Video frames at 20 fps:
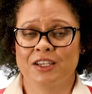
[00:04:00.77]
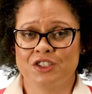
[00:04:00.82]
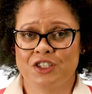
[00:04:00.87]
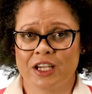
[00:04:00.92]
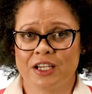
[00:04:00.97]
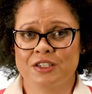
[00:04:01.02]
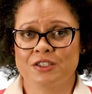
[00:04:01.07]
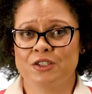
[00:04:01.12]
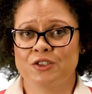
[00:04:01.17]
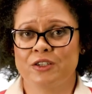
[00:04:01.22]
and
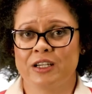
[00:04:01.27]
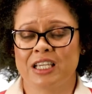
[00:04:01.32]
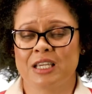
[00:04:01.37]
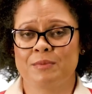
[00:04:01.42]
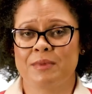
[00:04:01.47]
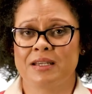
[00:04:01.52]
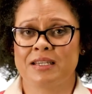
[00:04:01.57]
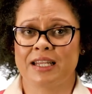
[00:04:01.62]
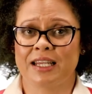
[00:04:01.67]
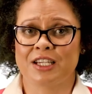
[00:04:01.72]
General
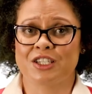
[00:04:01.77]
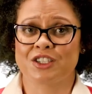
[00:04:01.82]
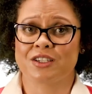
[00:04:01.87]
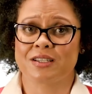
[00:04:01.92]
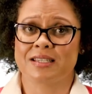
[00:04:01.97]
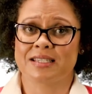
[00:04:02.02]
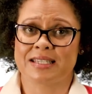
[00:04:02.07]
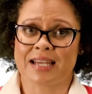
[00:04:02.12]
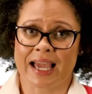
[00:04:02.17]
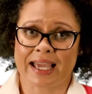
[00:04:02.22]

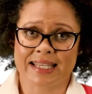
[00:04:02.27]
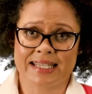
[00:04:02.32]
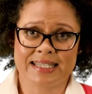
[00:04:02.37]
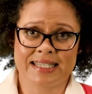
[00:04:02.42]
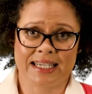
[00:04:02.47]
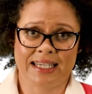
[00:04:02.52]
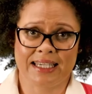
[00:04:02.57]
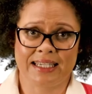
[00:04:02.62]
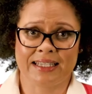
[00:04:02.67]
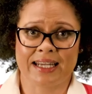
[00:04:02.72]
Recommendations
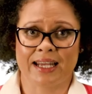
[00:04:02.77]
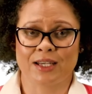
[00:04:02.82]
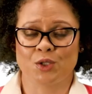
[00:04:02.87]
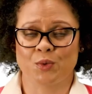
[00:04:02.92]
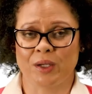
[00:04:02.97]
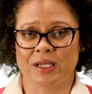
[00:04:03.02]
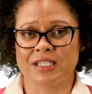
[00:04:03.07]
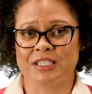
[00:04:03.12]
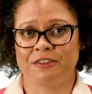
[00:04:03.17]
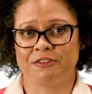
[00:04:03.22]
19 and
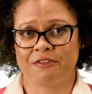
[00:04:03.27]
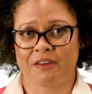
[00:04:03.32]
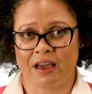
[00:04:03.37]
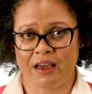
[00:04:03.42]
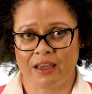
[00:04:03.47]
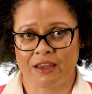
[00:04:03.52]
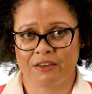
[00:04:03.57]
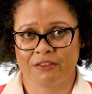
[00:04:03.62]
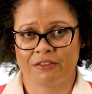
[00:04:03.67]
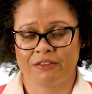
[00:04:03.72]

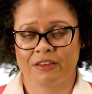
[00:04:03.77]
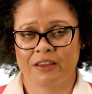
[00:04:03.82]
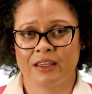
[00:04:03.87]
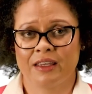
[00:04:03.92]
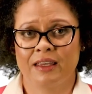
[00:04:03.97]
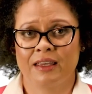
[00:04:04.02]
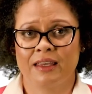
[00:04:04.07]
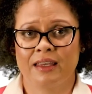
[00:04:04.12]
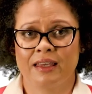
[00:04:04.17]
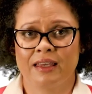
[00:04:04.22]
25.
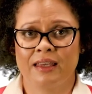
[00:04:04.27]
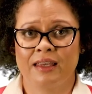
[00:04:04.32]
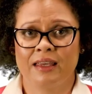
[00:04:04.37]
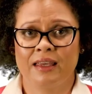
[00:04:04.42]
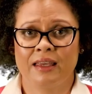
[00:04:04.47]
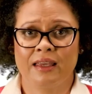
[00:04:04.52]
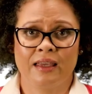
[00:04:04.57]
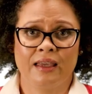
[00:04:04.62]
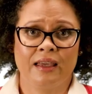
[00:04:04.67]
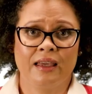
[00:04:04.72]

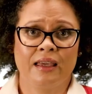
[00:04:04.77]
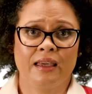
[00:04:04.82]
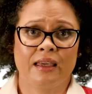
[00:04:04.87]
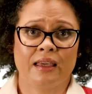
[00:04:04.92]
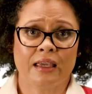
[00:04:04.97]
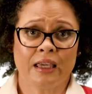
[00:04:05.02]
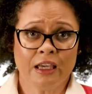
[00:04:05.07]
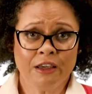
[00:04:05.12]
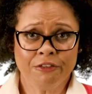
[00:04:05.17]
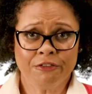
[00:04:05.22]

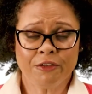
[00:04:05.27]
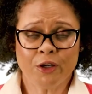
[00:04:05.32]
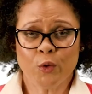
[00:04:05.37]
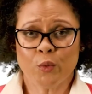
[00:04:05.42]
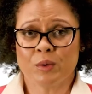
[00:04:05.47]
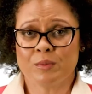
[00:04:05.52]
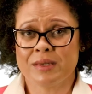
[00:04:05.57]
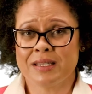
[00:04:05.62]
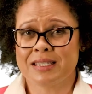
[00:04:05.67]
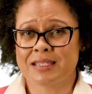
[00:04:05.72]
If a
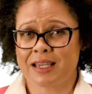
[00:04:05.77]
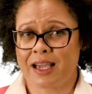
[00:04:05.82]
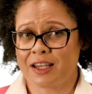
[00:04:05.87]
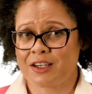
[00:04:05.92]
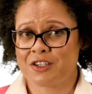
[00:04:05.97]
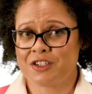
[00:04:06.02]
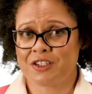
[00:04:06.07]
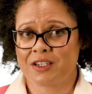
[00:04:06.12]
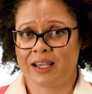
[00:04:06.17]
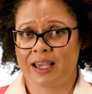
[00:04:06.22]
woman's
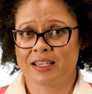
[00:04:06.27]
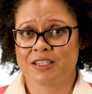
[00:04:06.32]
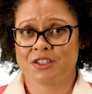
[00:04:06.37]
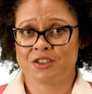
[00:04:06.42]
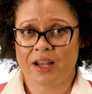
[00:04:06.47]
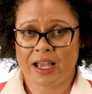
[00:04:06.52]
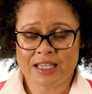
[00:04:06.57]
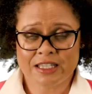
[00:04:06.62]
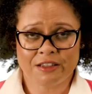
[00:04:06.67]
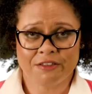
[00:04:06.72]
country
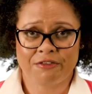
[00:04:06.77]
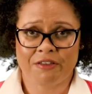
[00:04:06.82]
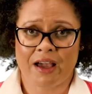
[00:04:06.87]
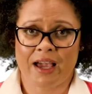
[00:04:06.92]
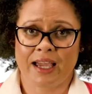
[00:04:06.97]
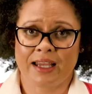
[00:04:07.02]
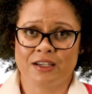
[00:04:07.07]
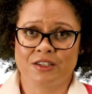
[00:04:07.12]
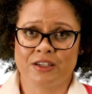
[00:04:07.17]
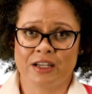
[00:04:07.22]
has
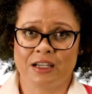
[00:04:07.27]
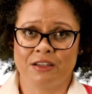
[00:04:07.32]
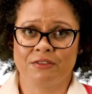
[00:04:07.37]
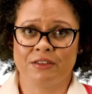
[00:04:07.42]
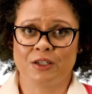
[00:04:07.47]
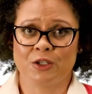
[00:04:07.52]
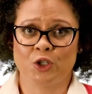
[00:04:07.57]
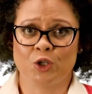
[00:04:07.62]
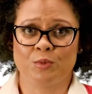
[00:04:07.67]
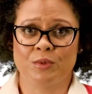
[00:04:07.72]
ratified
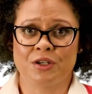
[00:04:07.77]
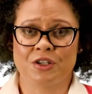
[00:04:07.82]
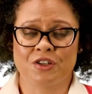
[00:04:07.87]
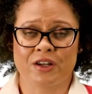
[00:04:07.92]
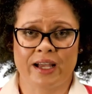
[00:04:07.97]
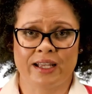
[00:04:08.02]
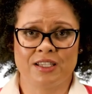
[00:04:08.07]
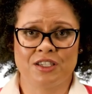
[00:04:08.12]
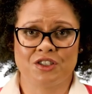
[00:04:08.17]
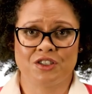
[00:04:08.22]
relevant human
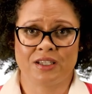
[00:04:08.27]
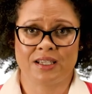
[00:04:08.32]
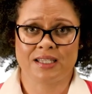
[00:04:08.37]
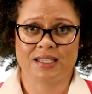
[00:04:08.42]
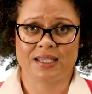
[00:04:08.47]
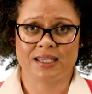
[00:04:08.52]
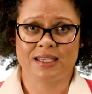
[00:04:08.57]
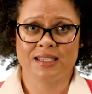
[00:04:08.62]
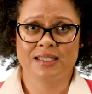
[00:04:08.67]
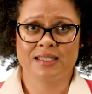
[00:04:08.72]
rights
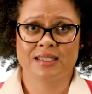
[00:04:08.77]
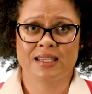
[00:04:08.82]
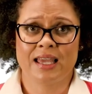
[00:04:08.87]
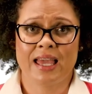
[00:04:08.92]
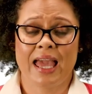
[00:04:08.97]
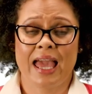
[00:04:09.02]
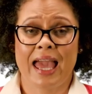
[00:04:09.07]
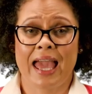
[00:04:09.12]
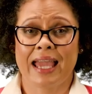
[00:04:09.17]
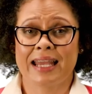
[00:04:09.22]
treaties
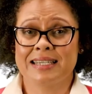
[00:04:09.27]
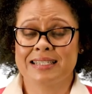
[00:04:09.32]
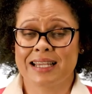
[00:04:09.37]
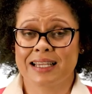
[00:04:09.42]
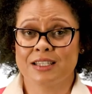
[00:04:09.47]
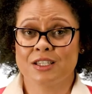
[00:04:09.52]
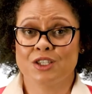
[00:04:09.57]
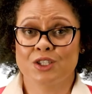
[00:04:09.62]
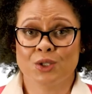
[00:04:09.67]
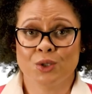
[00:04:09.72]
and
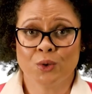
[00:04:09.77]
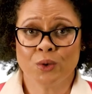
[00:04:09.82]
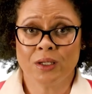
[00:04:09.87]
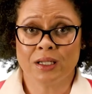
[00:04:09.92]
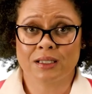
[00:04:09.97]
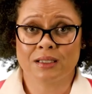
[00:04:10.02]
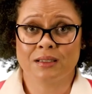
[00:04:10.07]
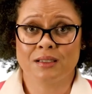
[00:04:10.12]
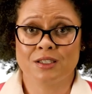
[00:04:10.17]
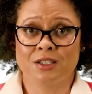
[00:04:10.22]
done too
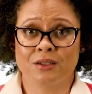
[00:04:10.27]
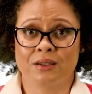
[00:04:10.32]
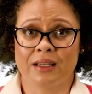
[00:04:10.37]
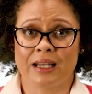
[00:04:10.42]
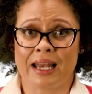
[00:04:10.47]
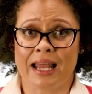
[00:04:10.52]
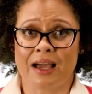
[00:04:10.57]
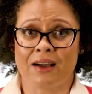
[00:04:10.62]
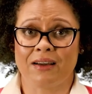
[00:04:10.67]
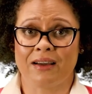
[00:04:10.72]
little to
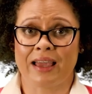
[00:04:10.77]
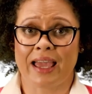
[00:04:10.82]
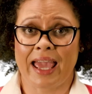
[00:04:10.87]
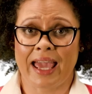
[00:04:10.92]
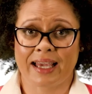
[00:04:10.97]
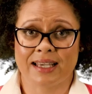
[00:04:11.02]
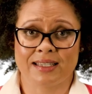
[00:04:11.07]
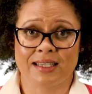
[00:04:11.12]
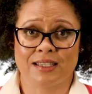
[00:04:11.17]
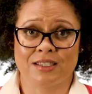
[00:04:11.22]
allow her
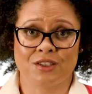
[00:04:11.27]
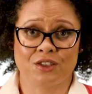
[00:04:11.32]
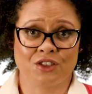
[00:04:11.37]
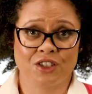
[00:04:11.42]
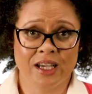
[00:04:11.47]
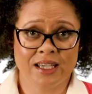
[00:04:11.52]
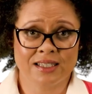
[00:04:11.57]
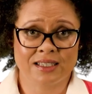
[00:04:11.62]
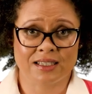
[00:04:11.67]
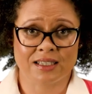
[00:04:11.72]
access to
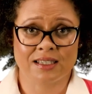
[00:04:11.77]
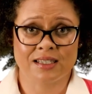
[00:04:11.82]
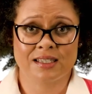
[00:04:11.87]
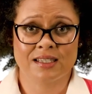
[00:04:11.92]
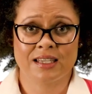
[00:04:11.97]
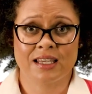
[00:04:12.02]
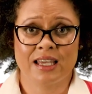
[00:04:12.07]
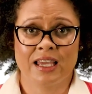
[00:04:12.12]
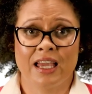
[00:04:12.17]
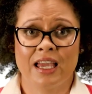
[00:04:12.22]

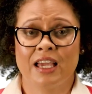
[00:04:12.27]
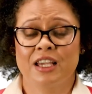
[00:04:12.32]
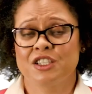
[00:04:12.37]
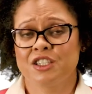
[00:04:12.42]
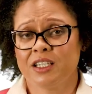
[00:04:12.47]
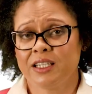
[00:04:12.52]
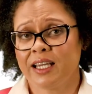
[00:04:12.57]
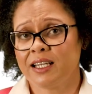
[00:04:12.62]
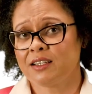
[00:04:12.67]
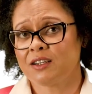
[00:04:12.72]
justice,
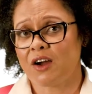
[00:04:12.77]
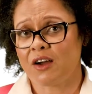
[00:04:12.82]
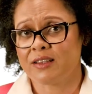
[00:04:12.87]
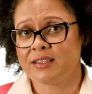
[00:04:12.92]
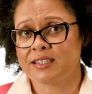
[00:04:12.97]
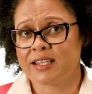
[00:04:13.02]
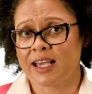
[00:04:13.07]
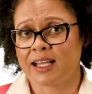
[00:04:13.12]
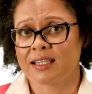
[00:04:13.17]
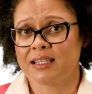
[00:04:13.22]
she can
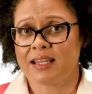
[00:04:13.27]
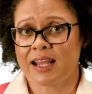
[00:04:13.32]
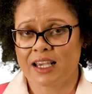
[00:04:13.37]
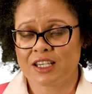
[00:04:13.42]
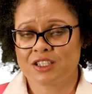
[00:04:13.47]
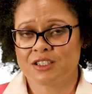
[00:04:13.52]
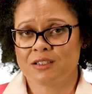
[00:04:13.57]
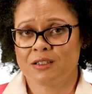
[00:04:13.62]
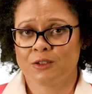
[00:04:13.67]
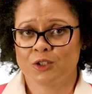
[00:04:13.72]
contact
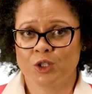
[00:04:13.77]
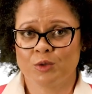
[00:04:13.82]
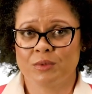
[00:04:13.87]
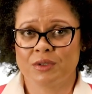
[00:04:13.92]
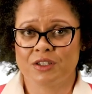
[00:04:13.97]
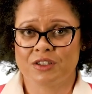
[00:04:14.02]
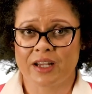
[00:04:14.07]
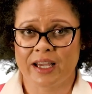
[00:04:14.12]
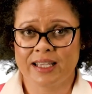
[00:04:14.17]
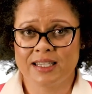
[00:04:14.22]
national
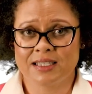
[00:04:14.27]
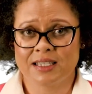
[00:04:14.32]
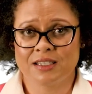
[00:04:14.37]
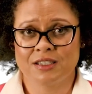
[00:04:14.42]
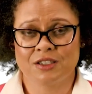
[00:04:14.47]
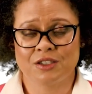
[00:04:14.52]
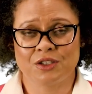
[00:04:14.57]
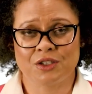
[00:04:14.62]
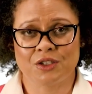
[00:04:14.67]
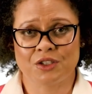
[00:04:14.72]
human rights
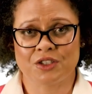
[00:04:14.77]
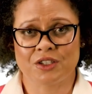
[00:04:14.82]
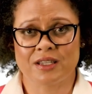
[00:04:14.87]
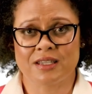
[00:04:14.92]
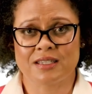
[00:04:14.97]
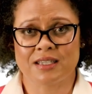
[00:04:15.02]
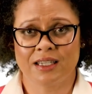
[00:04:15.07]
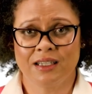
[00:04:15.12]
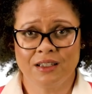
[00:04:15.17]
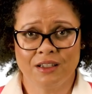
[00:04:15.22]

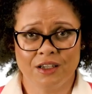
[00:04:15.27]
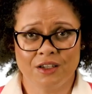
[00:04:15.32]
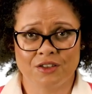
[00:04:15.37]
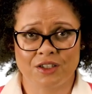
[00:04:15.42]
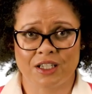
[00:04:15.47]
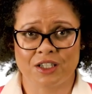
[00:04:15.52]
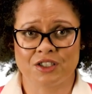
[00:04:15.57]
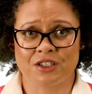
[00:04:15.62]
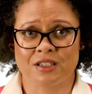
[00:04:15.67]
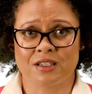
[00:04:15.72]
institutions in her
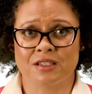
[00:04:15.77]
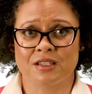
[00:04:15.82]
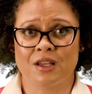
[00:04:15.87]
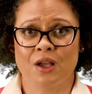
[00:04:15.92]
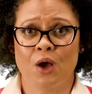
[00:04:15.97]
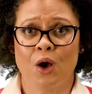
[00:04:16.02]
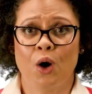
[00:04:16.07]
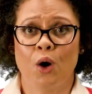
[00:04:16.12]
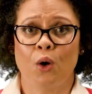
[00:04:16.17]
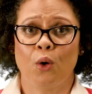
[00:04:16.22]

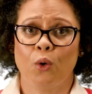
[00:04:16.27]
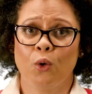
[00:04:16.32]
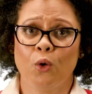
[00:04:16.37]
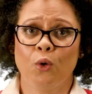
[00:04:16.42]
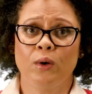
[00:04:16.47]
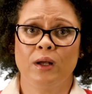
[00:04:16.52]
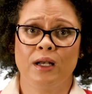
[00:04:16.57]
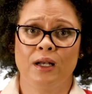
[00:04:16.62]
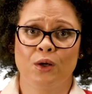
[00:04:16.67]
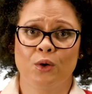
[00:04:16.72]
region
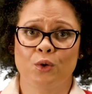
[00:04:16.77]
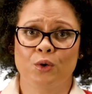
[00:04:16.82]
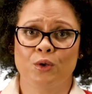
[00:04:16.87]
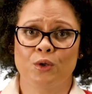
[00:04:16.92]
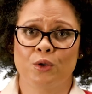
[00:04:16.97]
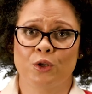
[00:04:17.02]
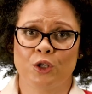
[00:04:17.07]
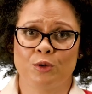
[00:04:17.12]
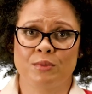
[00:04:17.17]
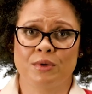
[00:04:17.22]
or a
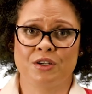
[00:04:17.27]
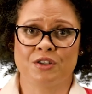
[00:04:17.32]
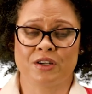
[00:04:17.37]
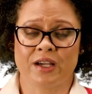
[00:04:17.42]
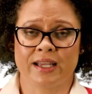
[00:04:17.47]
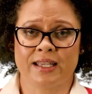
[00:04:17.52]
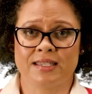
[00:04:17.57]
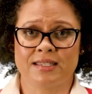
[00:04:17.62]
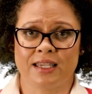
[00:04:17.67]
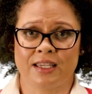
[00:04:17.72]
local human
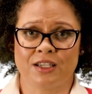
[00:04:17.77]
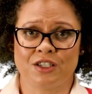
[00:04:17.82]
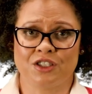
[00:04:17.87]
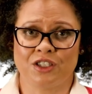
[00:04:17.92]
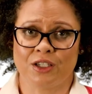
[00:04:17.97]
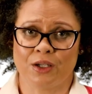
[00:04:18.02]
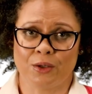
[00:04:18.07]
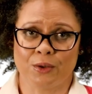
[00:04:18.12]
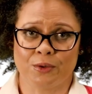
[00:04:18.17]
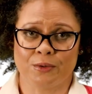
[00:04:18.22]
rights
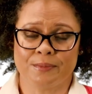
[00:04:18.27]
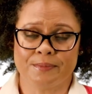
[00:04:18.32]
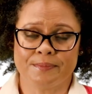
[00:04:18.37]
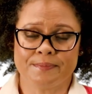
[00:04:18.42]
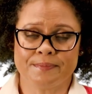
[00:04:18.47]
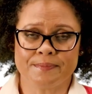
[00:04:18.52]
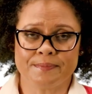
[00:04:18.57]
NGO.